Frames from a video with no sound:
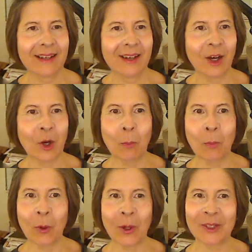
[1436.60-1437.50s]
Oh
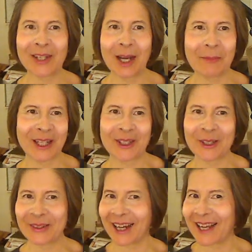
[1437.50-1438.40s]
boy, you got my
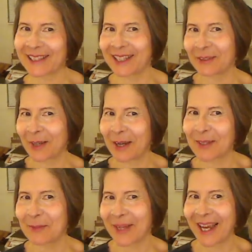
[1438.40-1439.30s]
curiosity revved
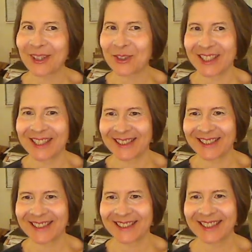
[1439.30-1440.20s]
up now,
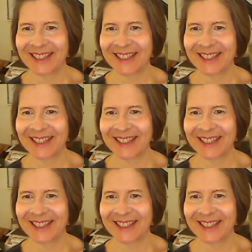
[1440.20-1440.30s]
Jesus.